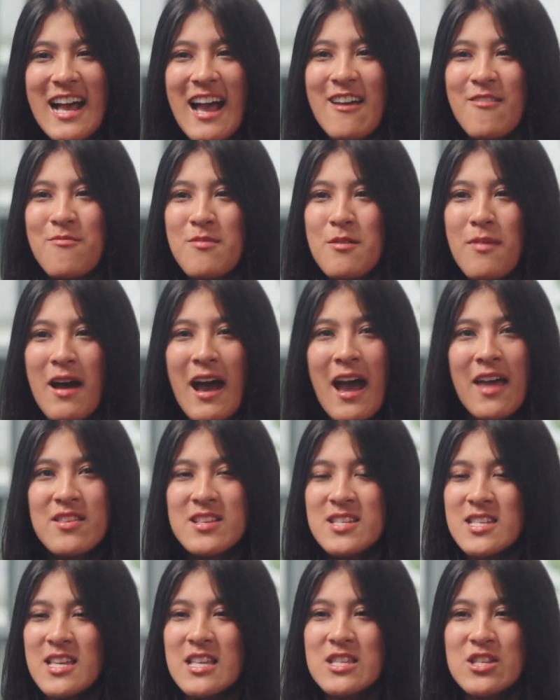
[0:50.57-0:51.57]
I have been behind
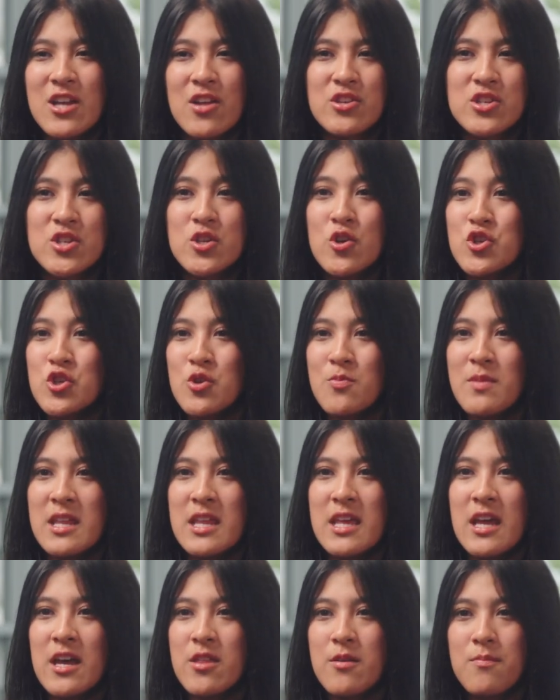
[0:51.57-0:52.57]
the scenes on the social
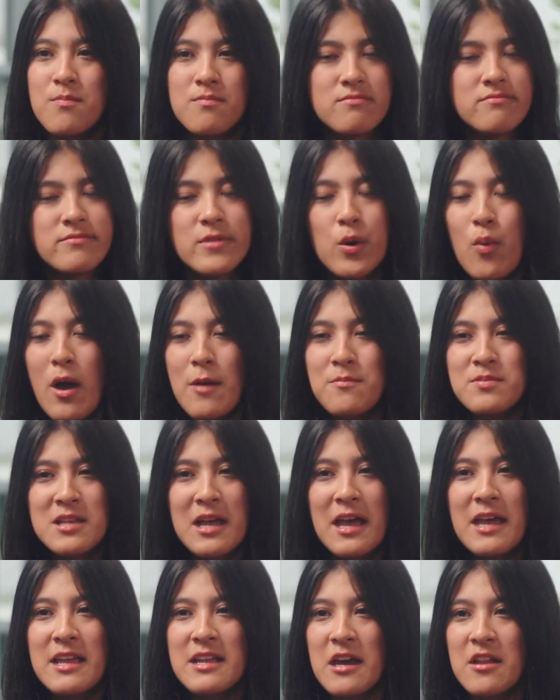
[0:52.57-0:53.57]
media, the, the
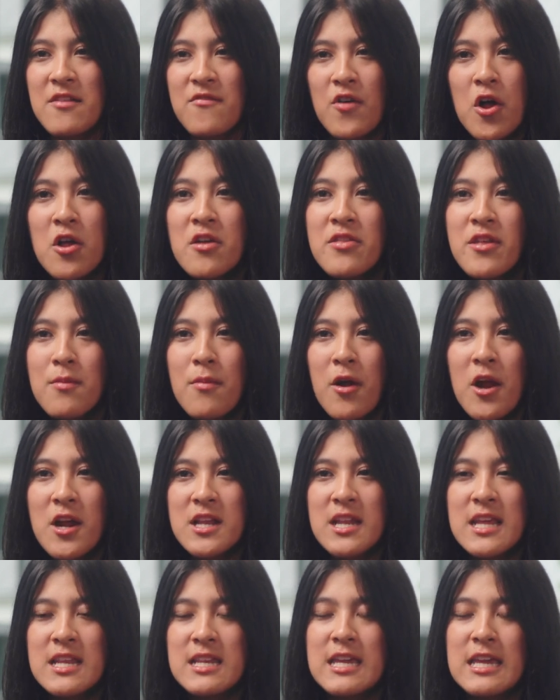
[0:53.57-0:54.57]
website, kind of all of their
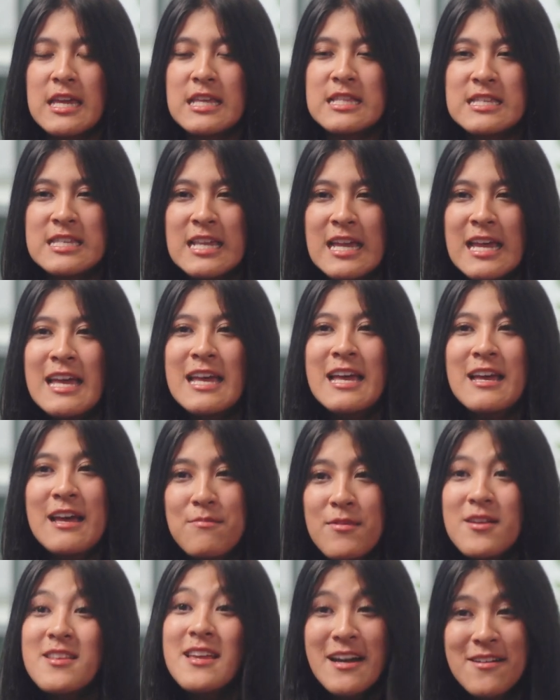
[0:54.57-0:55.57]
marketing needs.
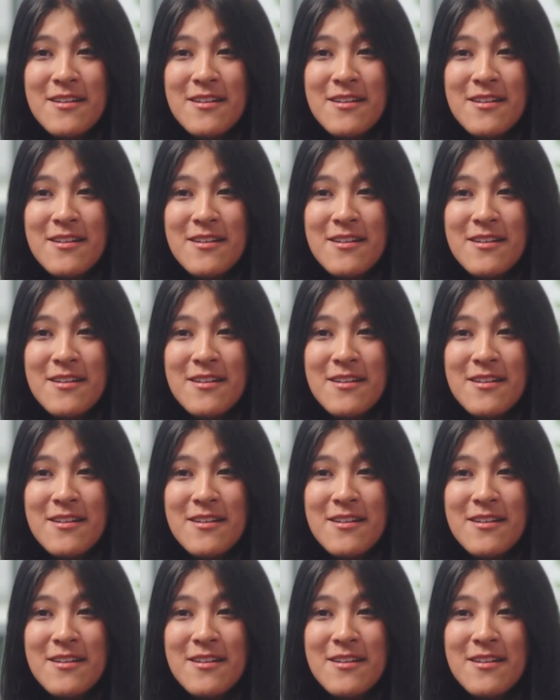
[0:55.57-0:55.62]
But yeah.